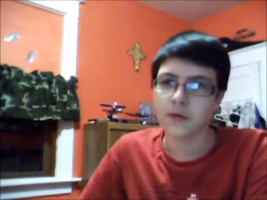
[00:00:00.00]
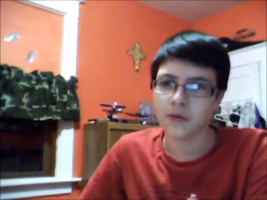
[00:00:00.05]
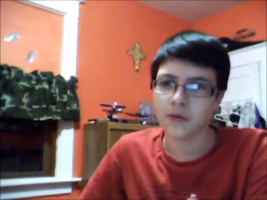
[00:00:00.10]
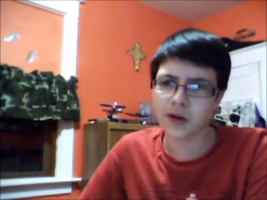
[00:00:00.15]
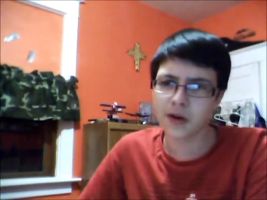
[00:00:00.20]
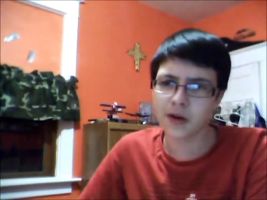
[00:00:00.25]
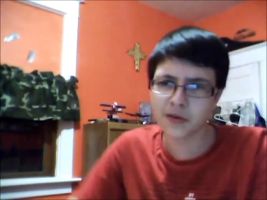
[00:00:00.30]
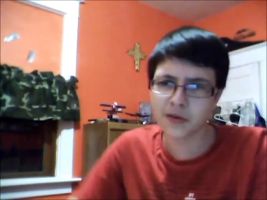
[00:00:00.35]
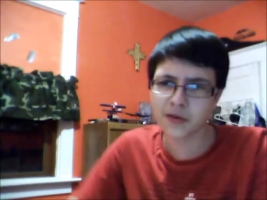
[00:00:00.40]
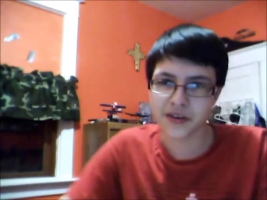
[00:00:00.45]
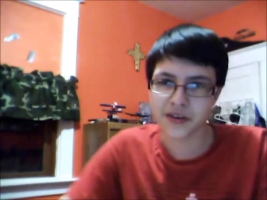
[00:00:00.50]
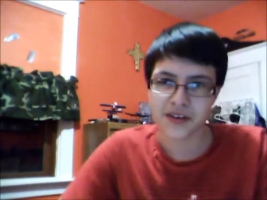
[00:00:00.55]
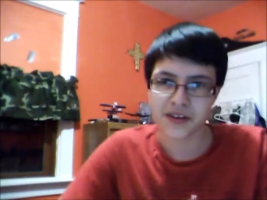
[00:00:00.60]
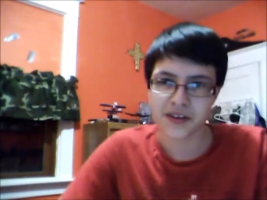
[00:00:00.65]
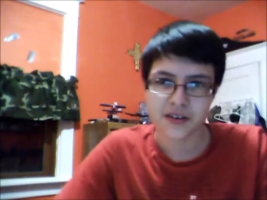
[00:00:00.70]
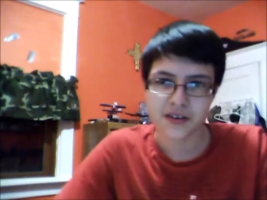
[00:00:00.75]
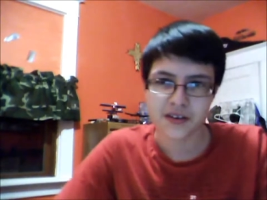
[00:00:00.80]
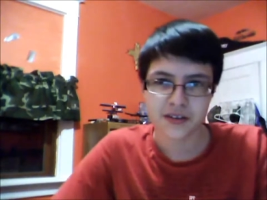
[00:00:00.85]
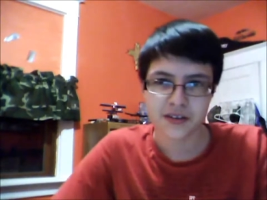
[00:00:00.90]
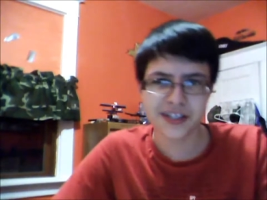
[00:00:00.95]
hello there.
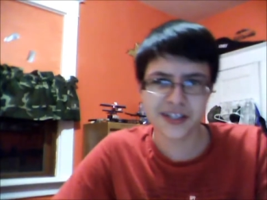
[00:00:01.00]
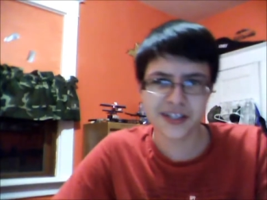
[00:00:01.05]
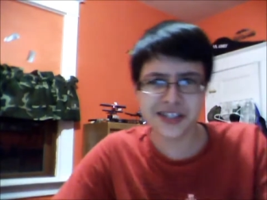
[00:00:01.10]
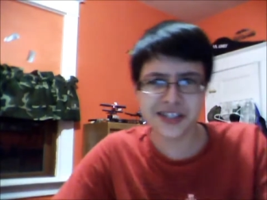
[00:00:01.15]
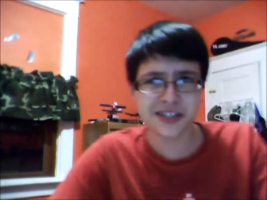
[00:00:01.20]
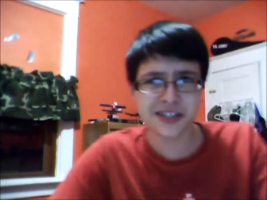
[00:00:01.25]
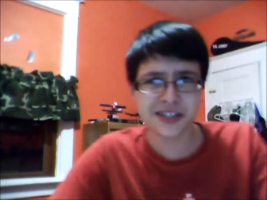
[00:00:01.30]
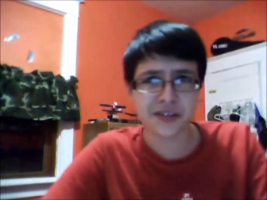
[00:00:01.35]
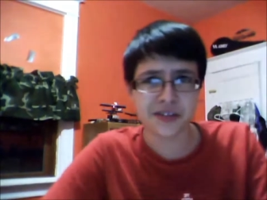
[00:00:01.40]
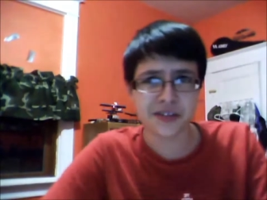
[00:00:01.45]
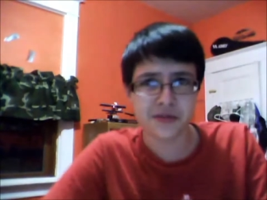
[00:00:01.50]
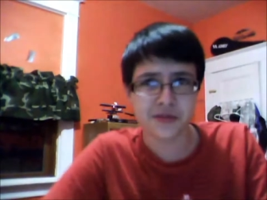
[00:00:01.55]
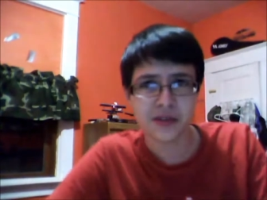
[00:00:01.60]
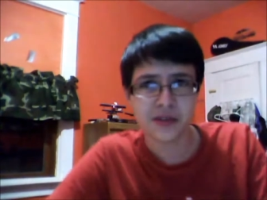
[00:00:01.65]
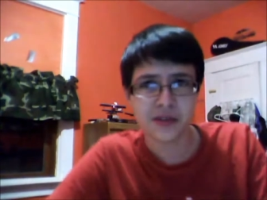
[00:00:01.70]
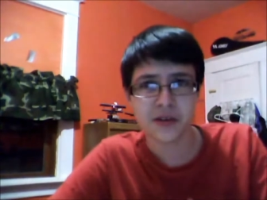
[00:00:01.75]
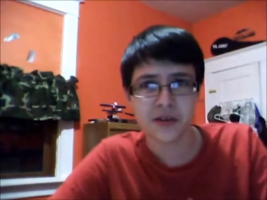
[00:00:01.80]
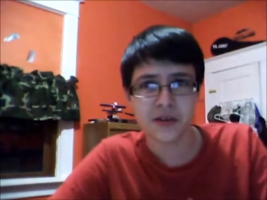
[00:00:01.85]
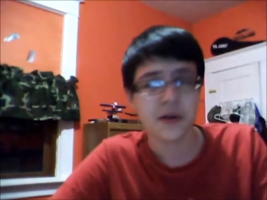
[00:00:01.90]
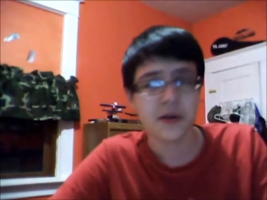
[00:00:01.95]
Didn't see you.
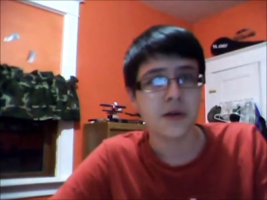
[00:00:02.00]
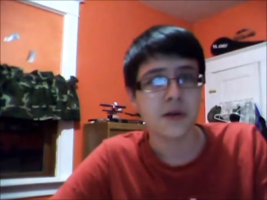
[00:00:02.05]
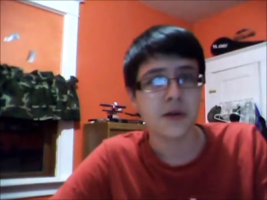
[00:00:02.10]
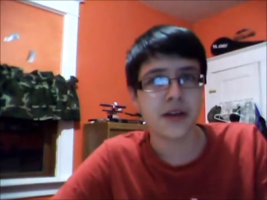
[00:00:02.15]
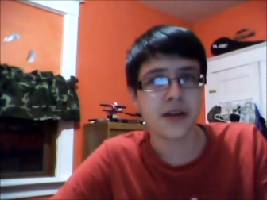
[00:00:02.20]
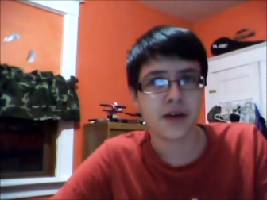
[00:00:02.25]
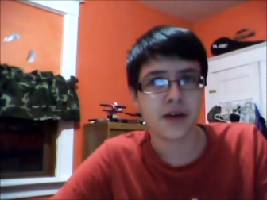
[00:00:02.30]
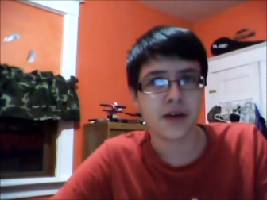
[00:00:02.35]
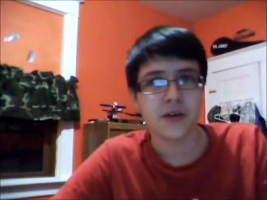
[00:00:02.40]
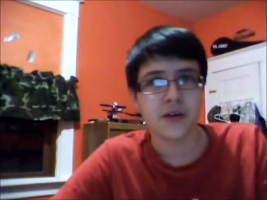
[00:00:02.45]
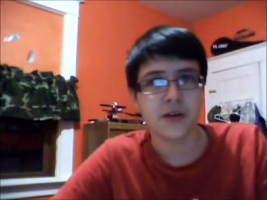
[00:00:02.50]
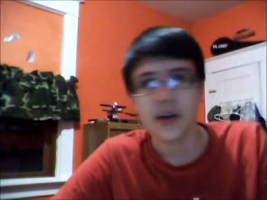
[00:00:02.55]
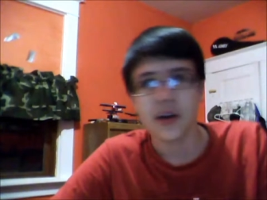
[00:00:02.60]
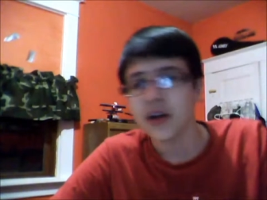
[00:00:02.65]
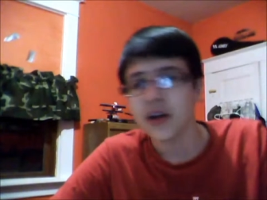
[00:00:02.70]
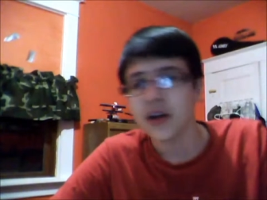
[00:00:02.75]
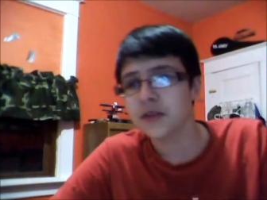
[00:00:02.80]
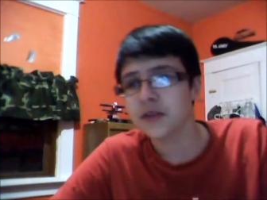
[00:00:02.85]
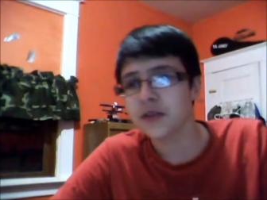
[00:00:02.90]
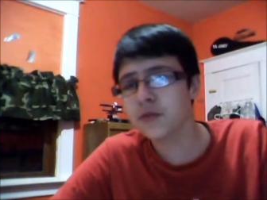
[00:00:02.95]
Now,
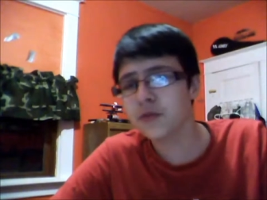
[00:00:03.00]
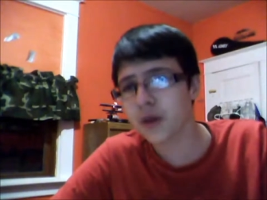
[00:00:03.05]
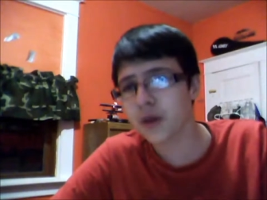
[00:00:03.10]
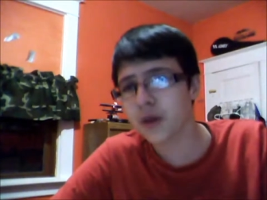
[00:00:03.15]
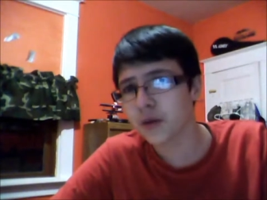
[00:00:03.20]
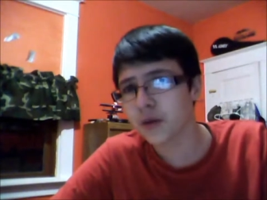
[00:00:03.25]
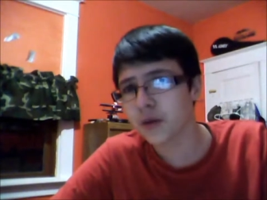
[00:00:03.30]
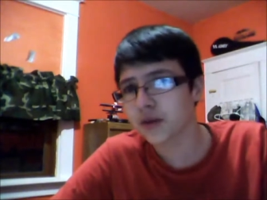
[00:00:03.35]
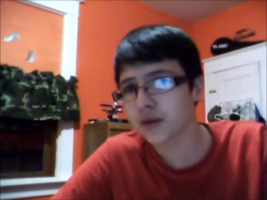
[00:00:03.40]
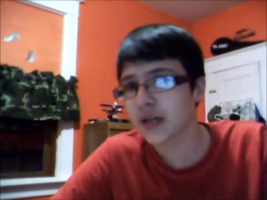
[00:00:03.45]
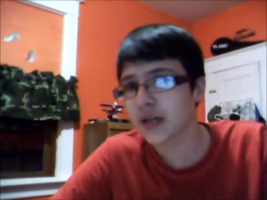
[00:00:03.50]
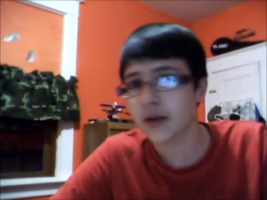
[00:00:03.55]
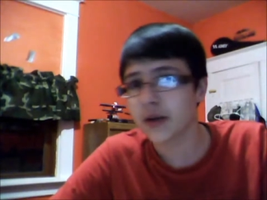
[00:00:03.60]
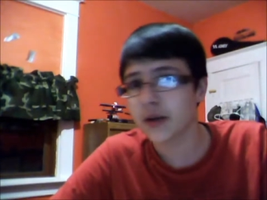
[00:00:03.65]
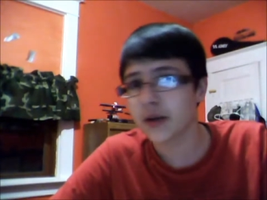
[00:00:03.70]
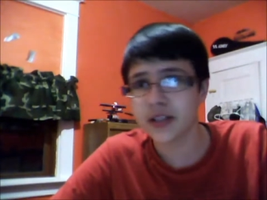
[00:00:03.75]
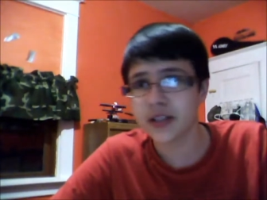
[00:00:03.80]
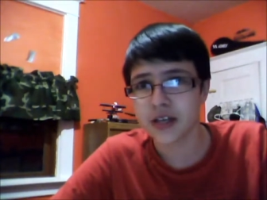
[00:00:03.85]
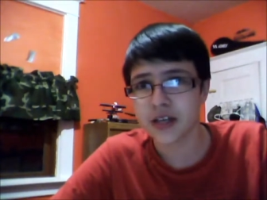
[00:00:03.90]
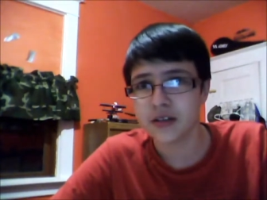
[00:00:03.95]
you probably wondering how I
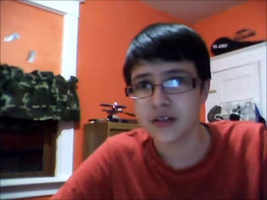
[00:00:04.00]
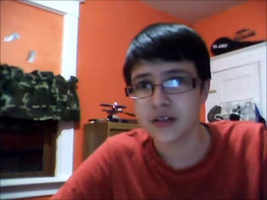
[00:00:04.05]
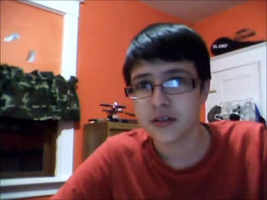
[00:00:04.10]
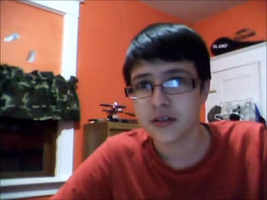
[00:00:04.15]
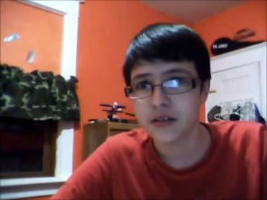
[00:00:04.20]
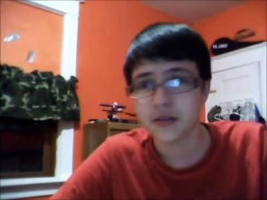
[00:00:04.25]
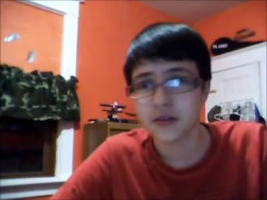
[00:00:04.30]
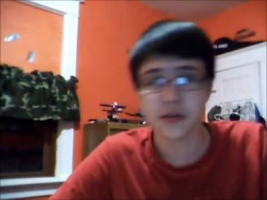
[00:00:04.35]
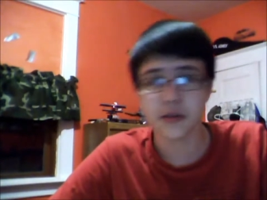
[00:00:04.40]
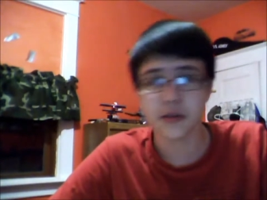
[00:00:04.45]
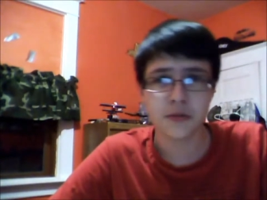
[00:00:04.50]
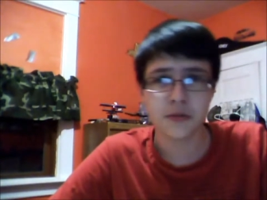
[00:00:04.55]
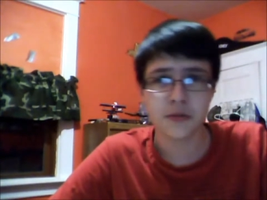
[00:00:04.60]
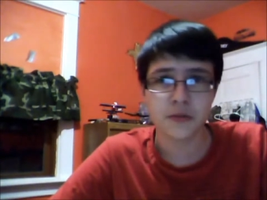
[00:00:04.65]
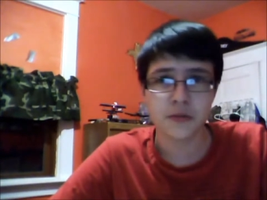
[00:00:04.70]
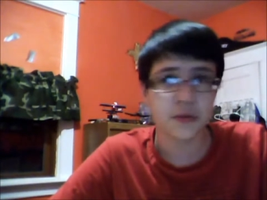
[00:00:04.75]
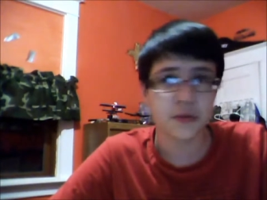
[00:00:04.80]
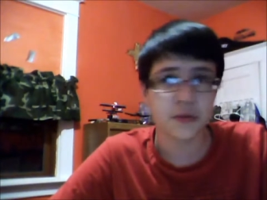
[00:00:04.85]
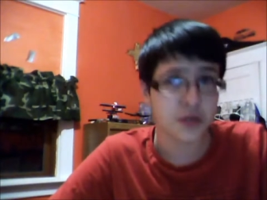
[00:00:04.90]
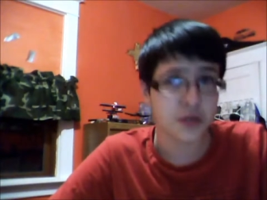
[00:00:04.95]
did that. You know,
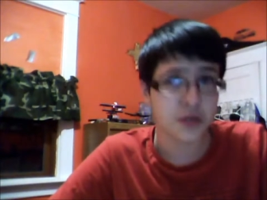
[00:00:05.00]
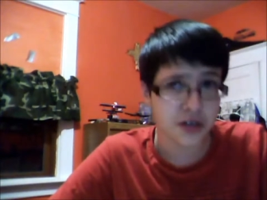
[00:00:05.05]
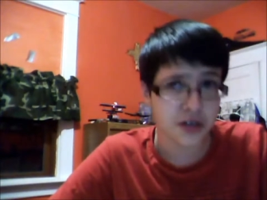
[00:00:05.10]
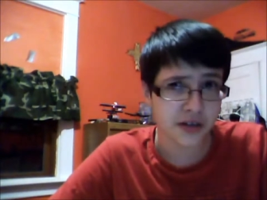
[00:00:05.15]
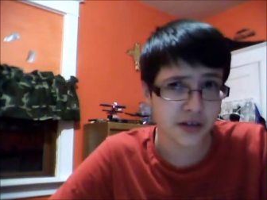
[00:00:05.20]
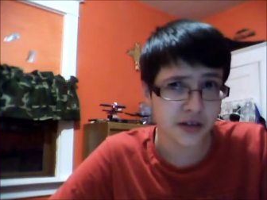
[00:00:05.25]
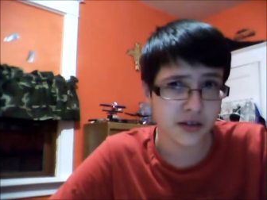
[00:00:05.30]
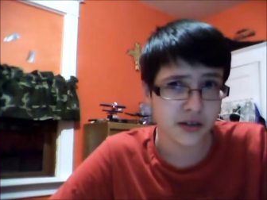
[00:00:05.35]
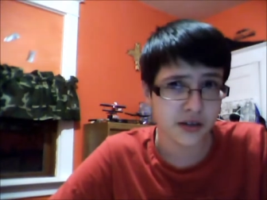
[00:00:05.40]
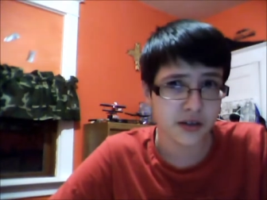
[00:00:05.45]
the wishing.